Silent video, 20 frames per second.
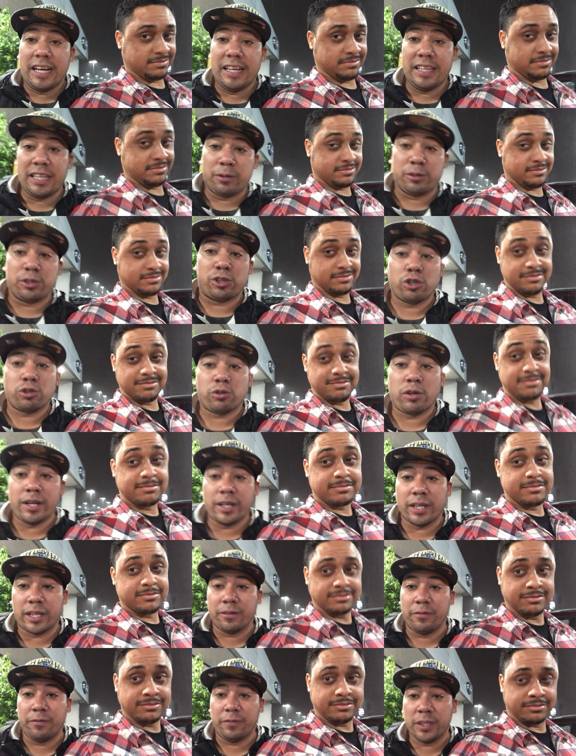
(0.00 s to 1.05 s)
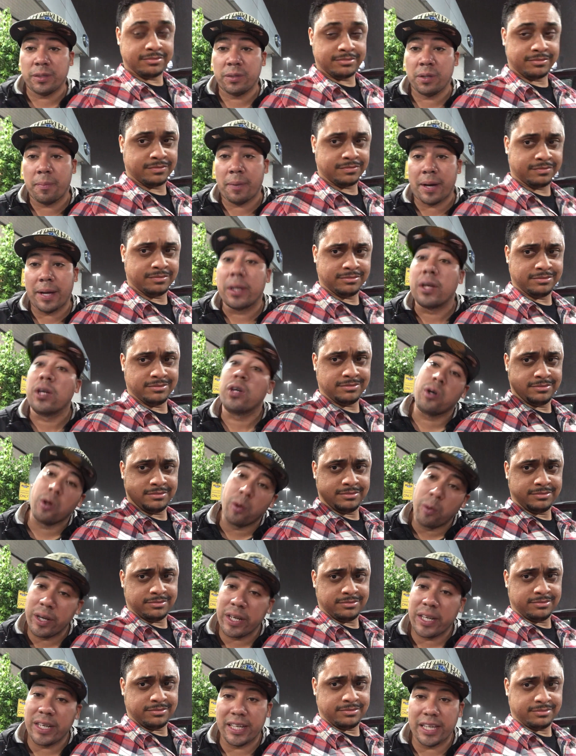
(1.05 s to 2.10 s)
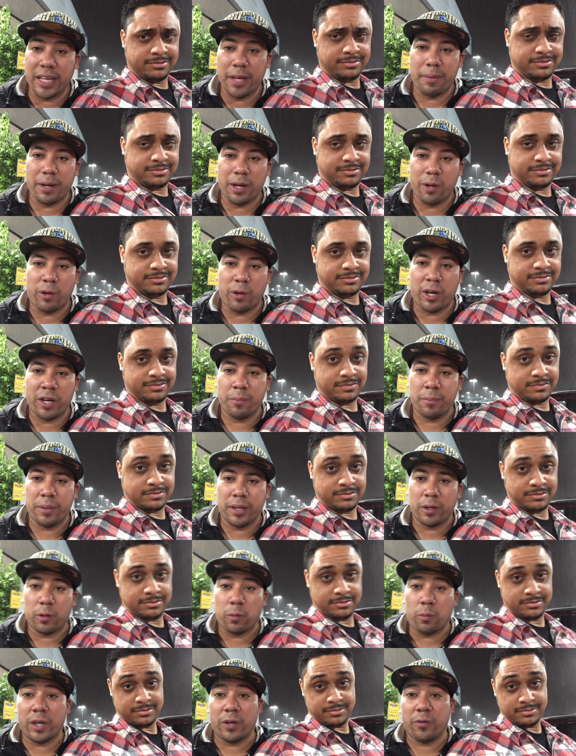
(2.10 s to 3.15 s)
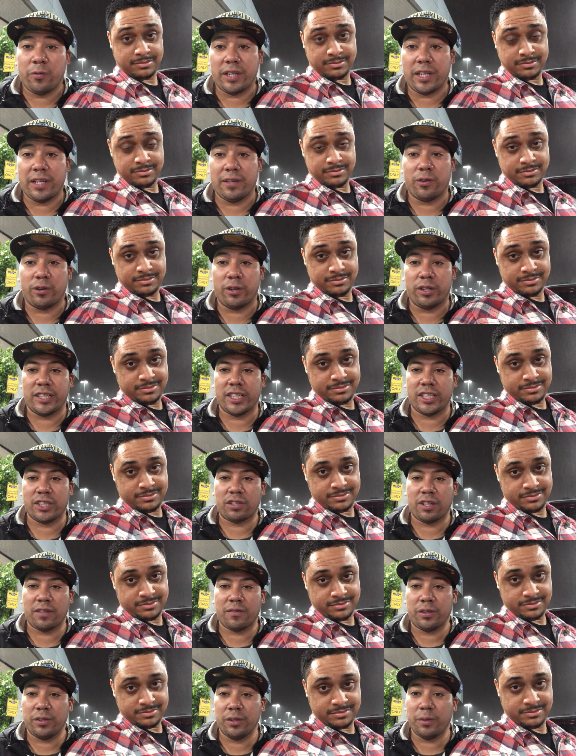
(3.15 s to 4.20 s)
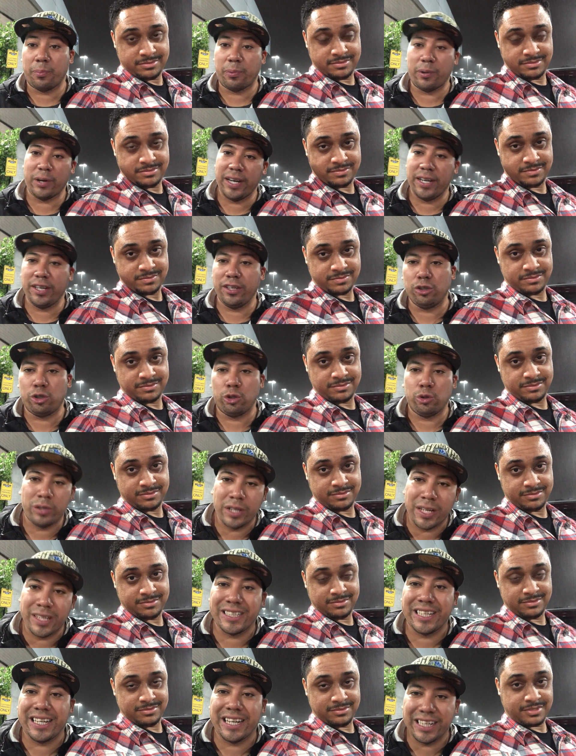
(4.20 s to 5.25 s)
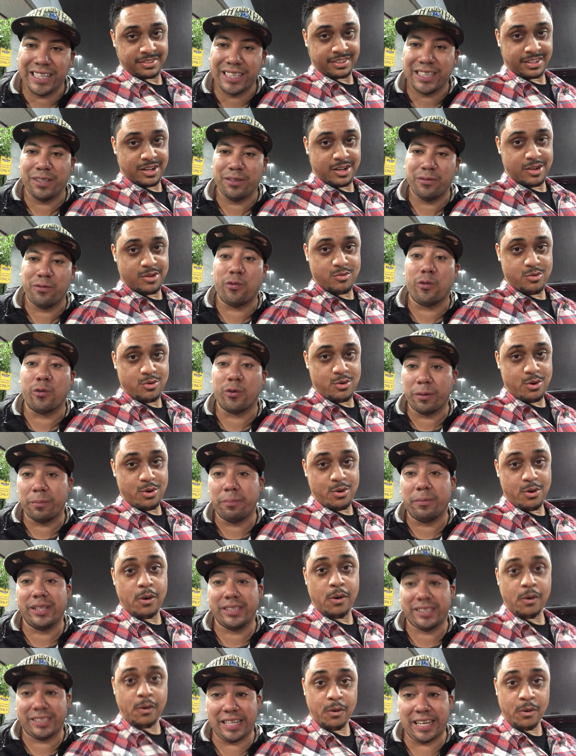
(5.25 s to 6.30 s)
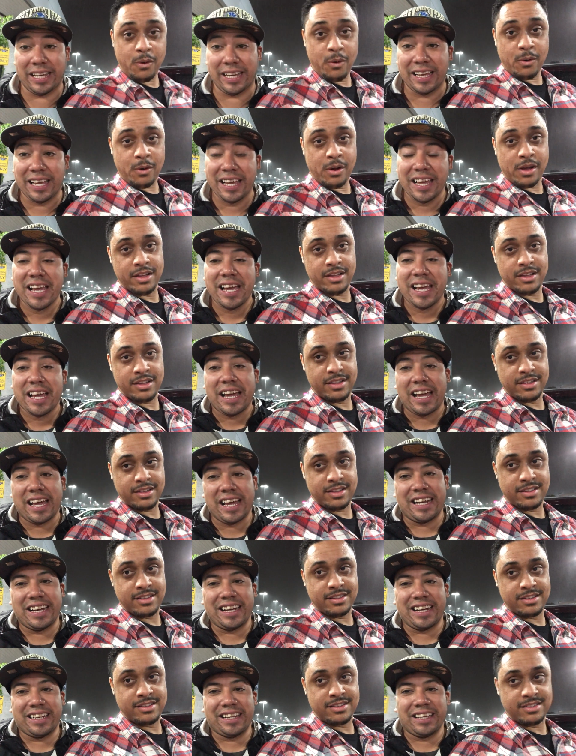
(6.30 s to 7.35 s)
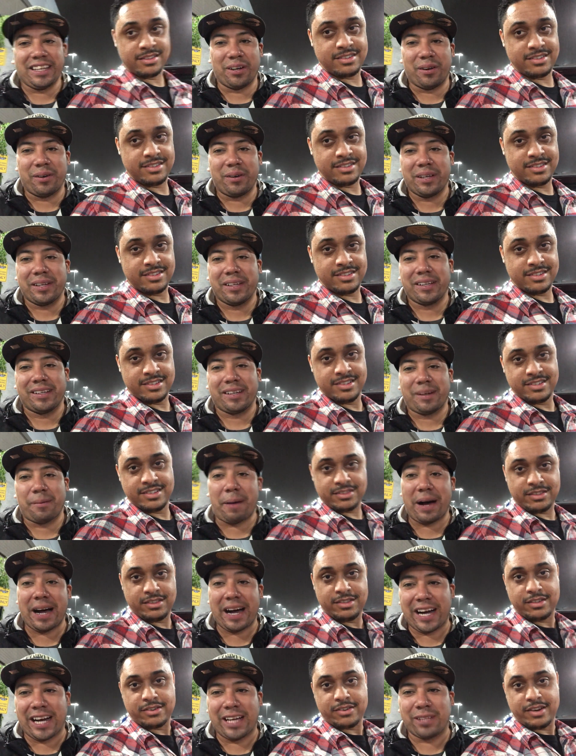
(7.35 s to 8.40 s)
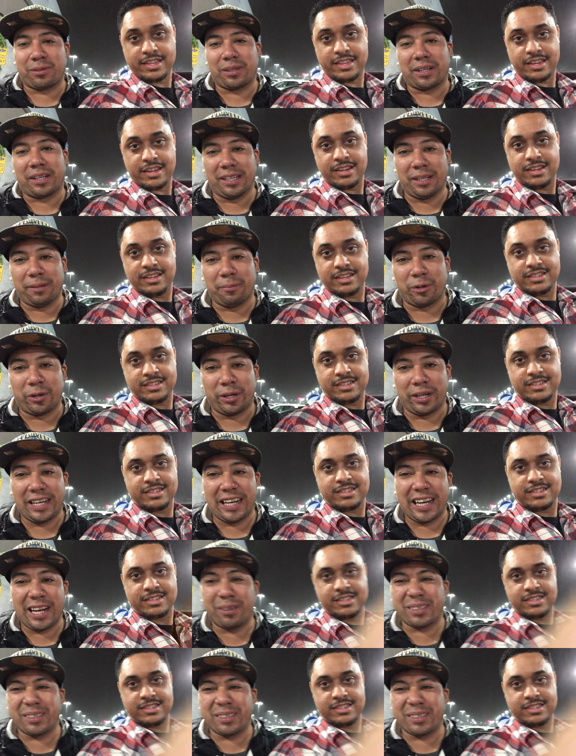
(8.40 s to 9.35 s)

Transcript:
Speaker 1: And they were still trying to convince me by going to get my wife and be like, what if we give her a test drive on the brand new 2019 Ford Mustang? And you know, my eyes were glimmering and